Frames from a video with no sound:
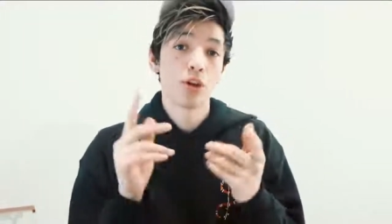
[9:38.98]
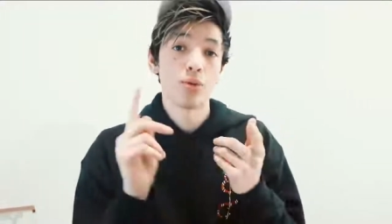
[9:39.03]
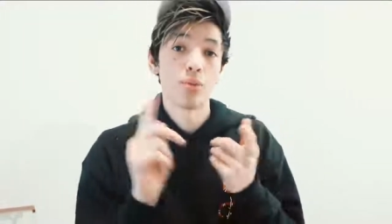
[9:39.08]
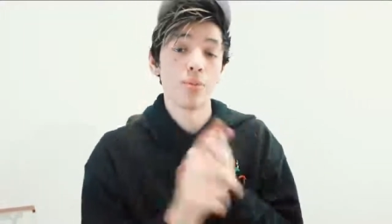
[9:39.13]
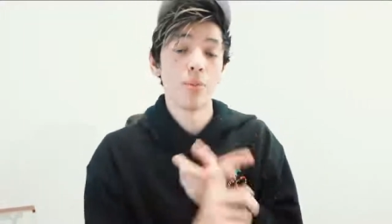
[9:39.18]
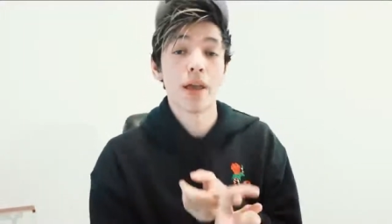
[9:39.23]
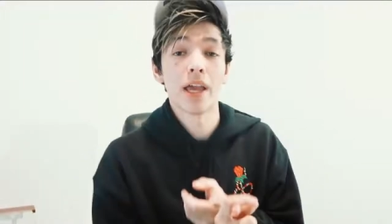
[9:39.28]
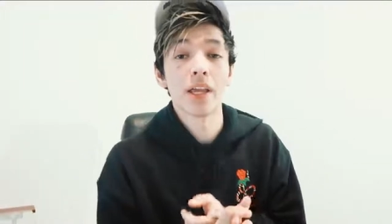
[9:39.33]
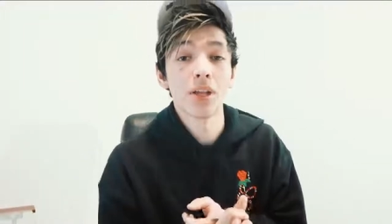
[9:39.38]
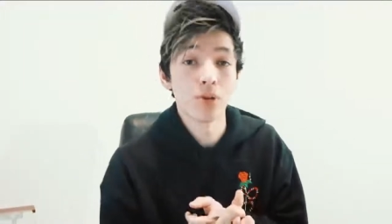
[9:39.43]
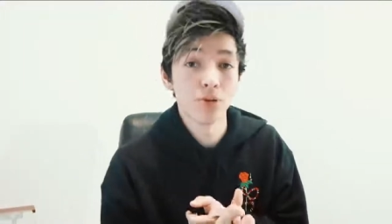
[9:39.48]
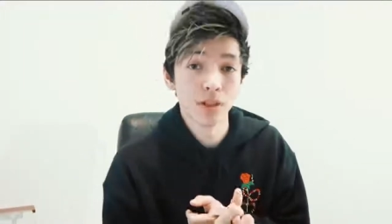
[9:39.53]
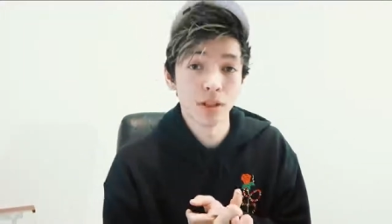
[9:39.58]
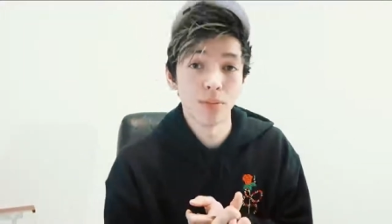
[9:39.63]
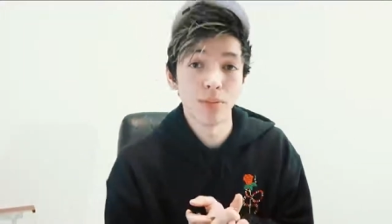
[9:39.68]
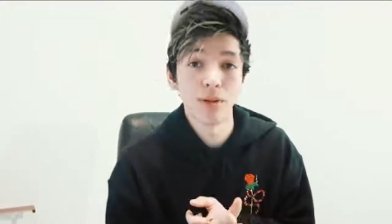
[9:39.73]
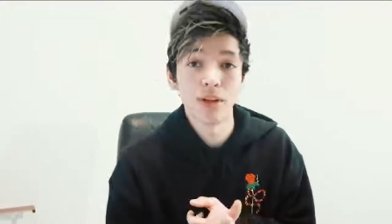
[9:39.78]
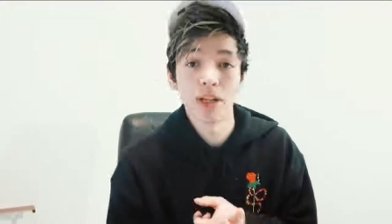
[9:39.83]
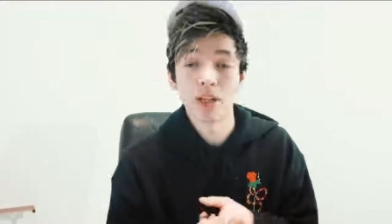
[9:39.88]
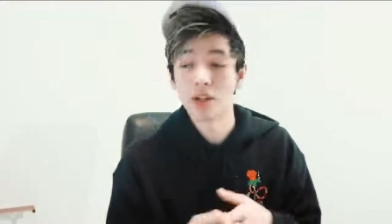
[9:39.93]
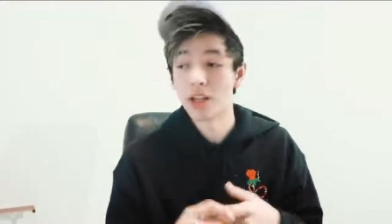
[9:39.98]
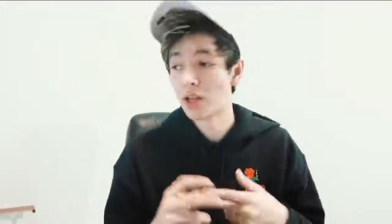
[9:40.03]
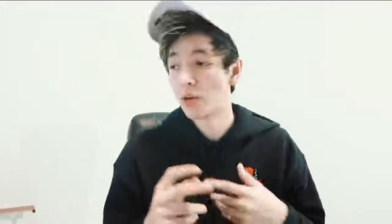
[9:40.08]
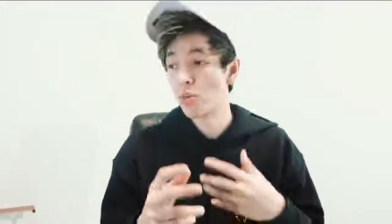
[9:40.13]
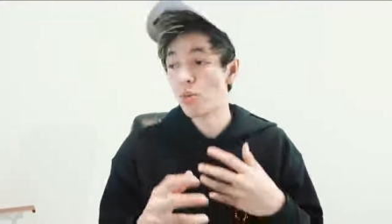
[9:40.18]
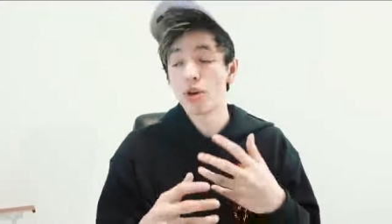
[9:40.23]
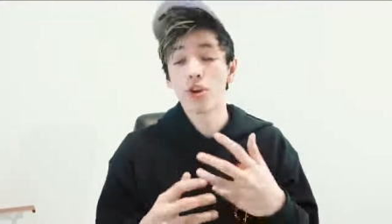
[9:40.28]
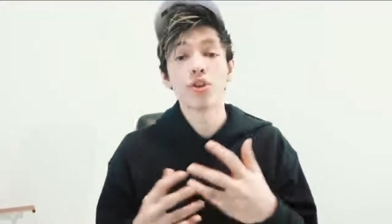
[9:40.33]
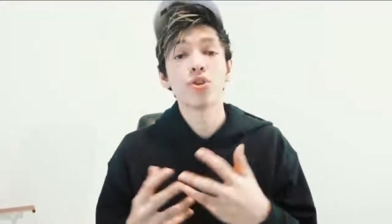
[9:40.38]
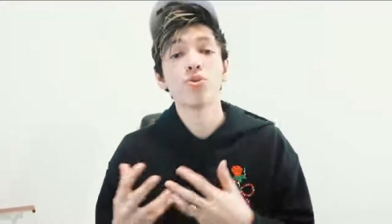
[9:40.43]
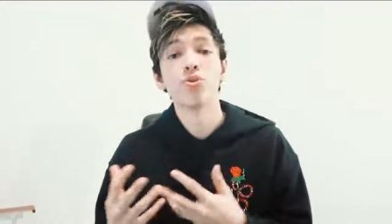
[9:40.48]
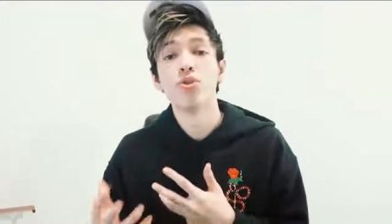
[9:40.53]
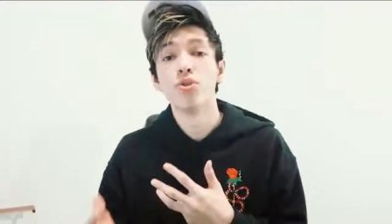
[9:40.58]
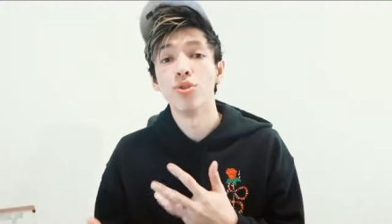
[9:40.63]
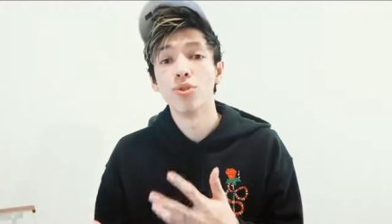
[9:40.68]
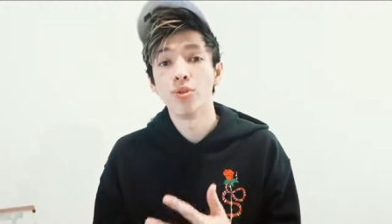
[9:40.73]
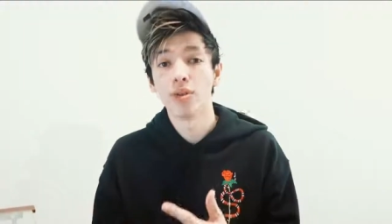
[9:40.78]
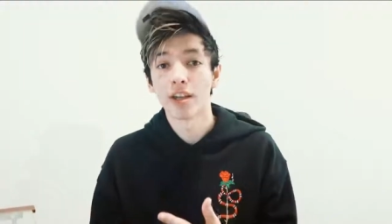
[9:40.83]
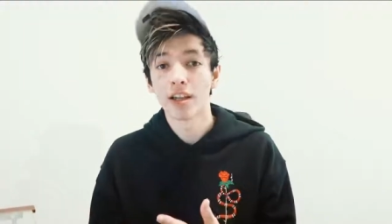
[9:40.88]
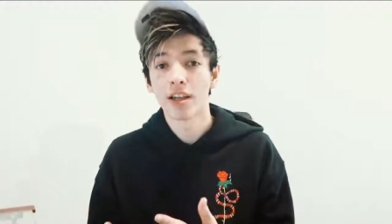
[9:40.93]
Are you manually bidding? Like what are you
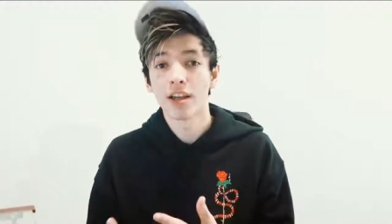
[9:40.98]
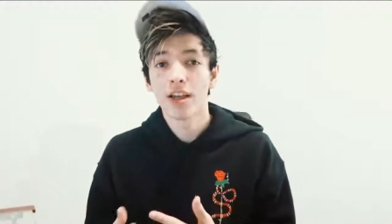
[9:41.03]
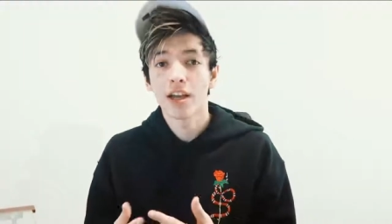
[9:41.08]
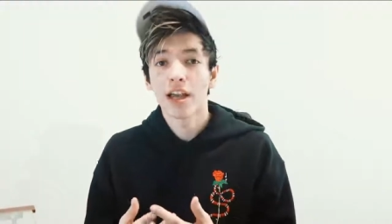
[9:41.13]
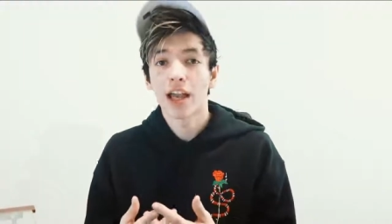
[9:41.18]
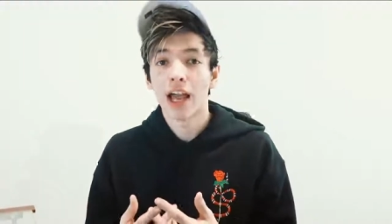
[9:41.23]
doing